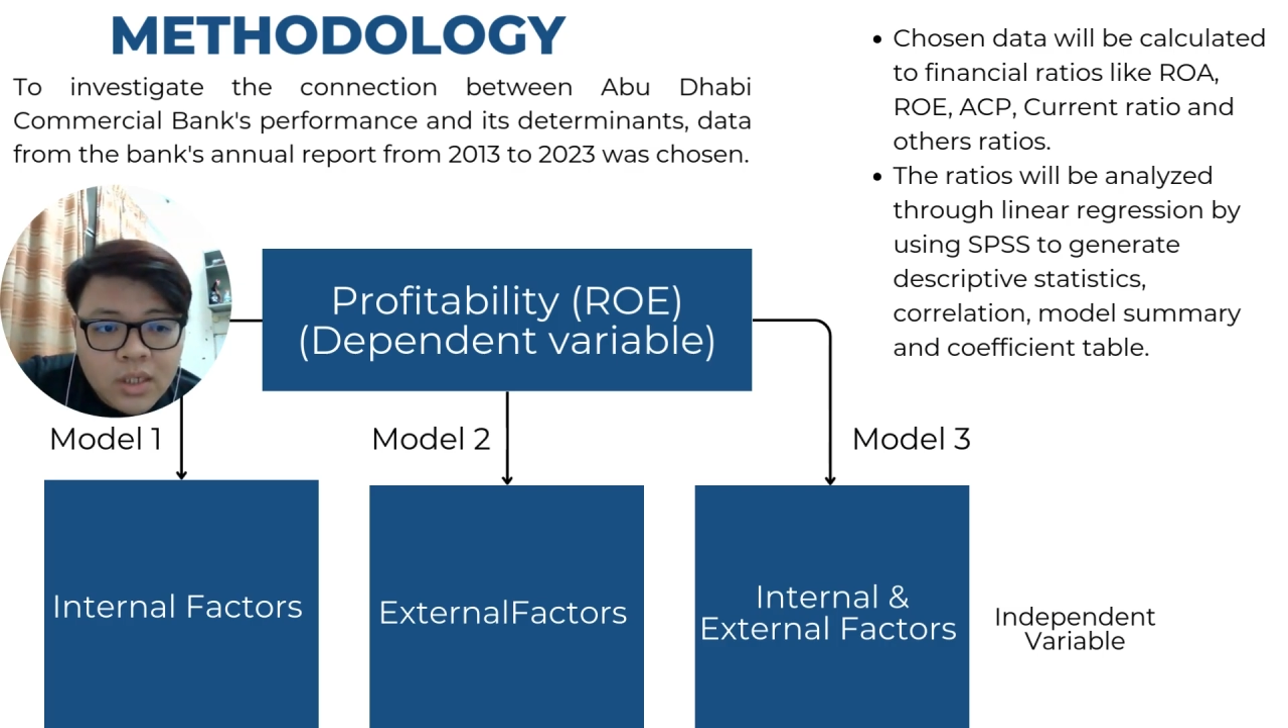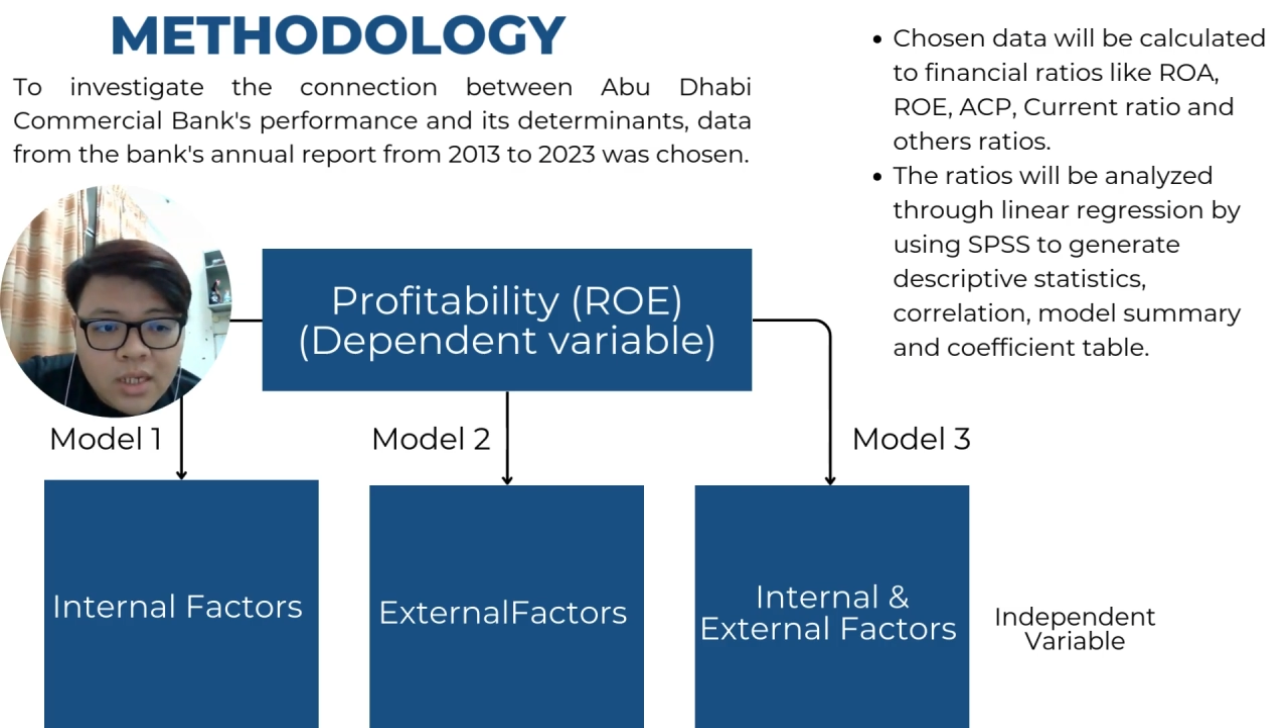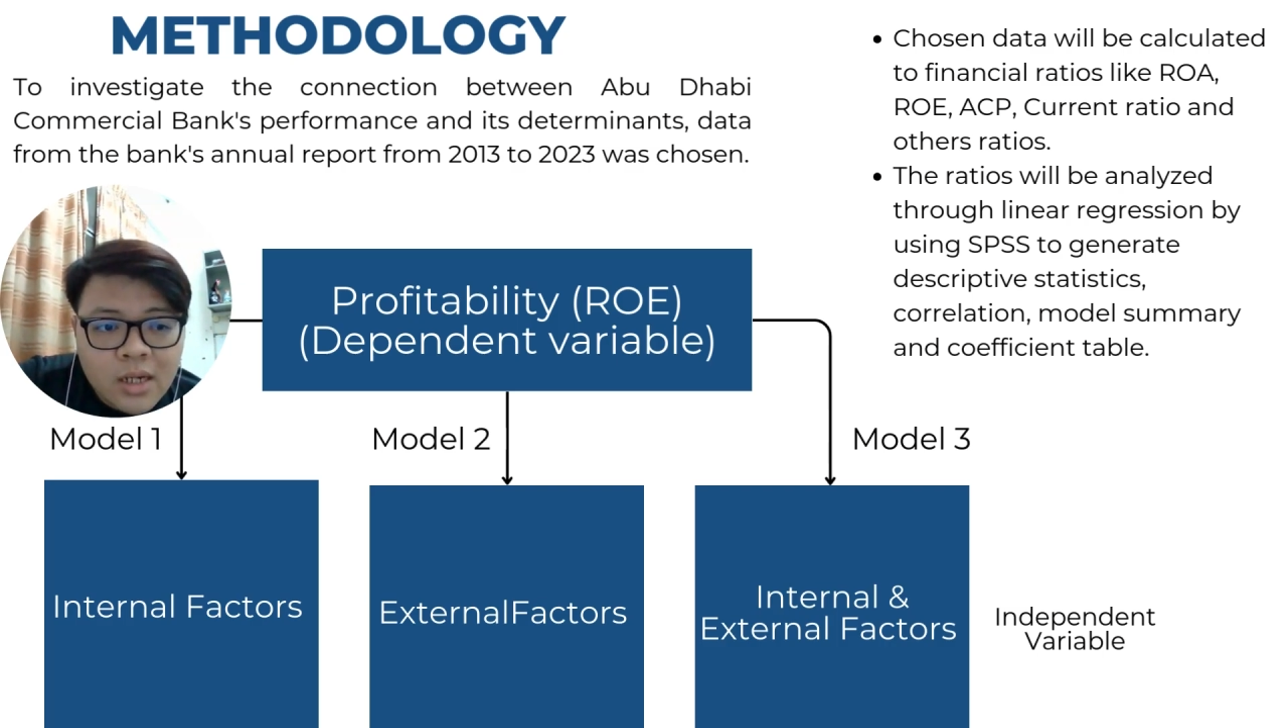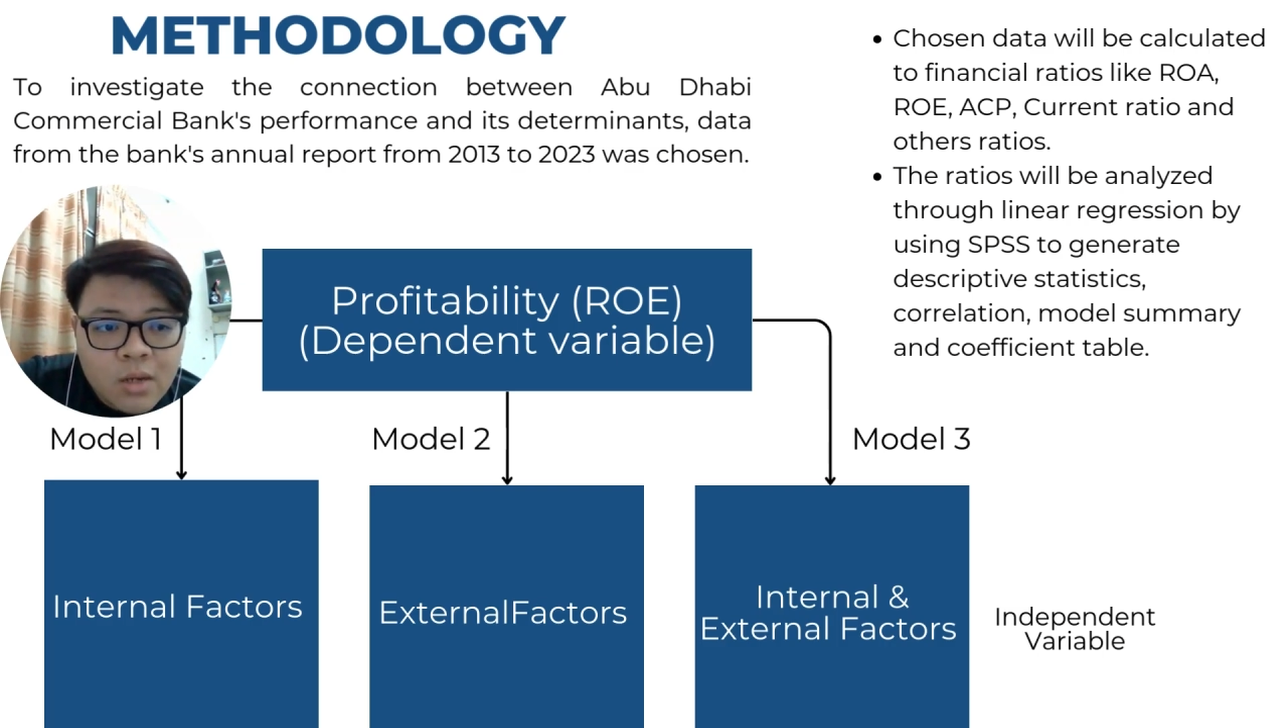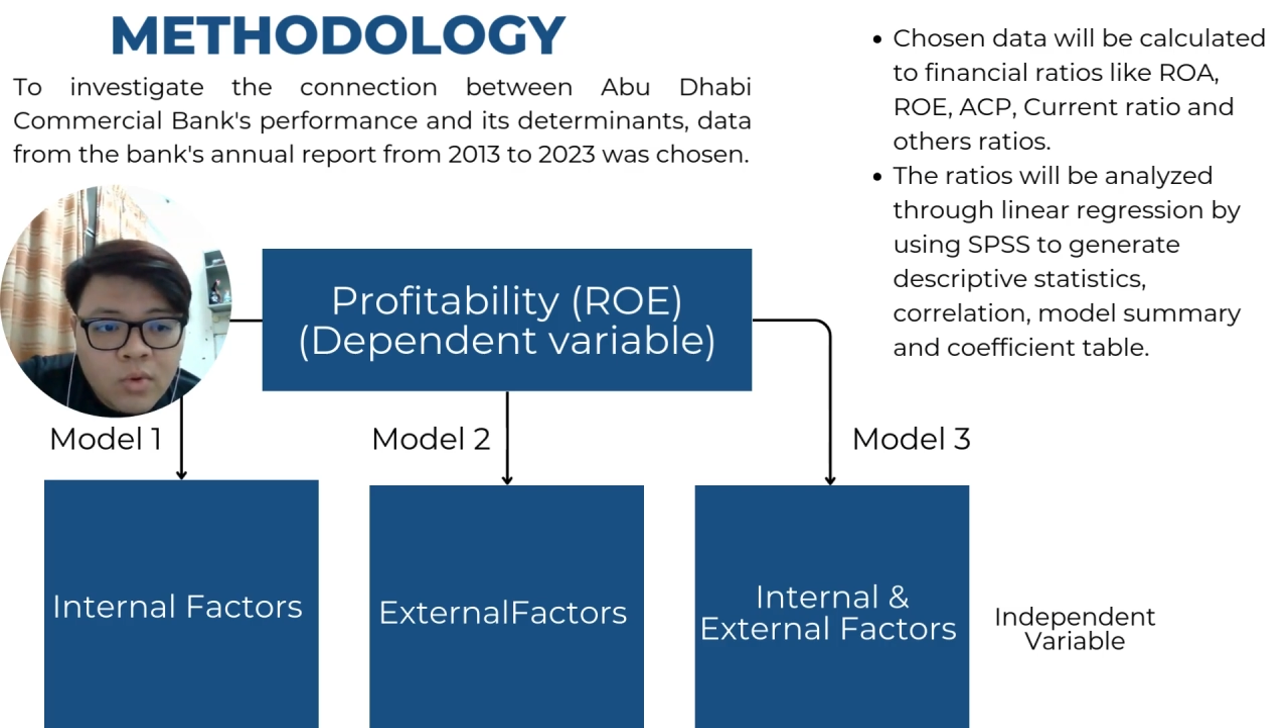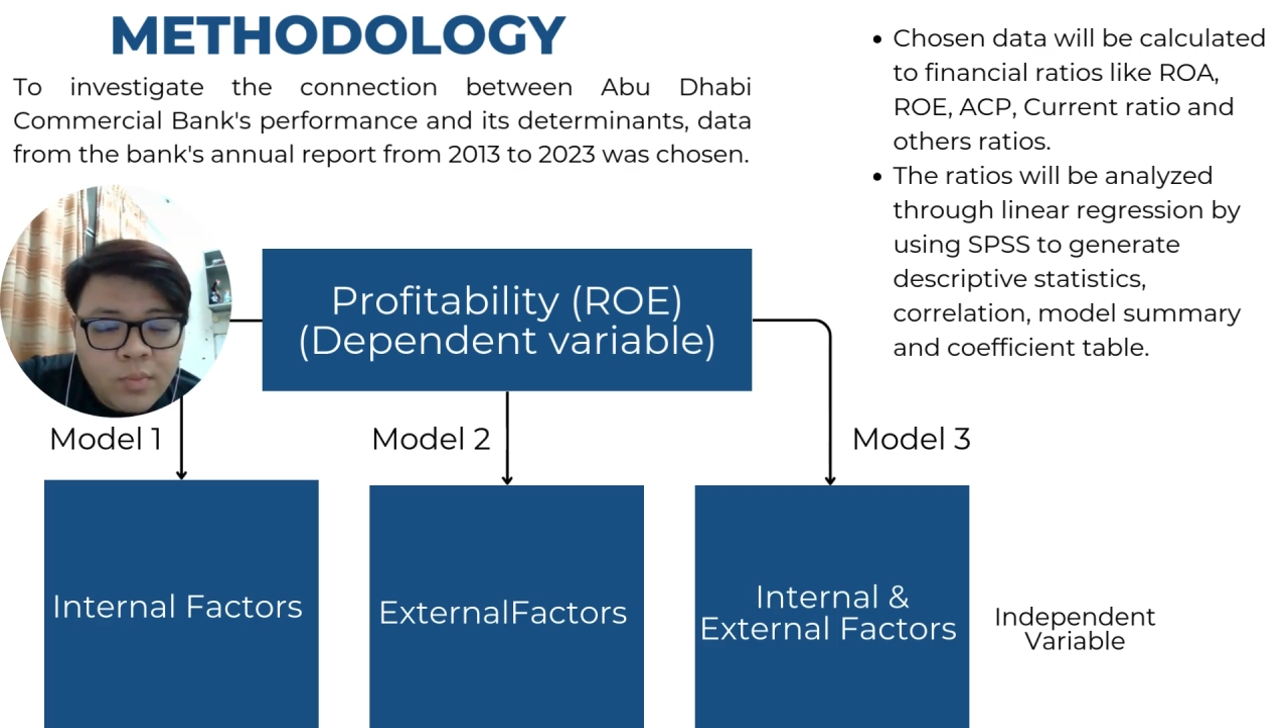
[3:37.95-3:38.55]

data will